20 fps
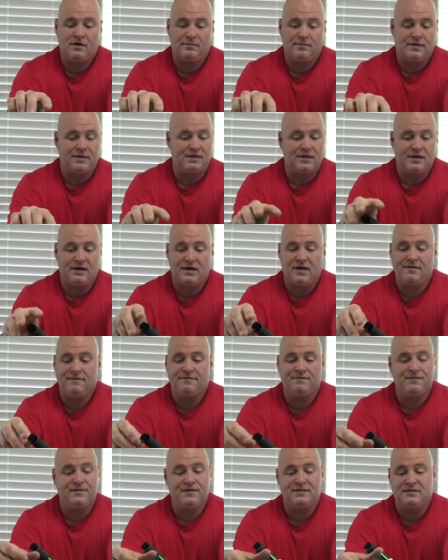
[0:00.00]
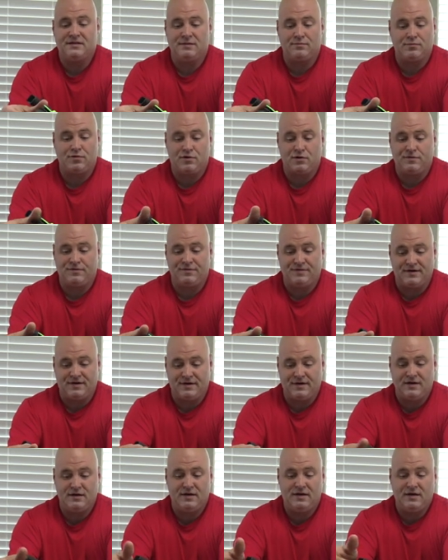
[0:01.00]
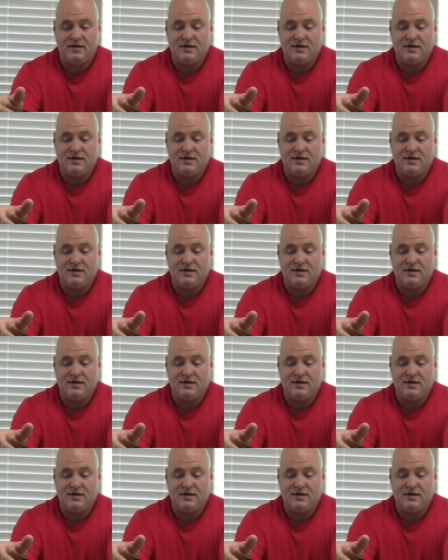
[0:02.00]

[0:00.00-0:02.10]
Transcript: But the gun fits in perfect.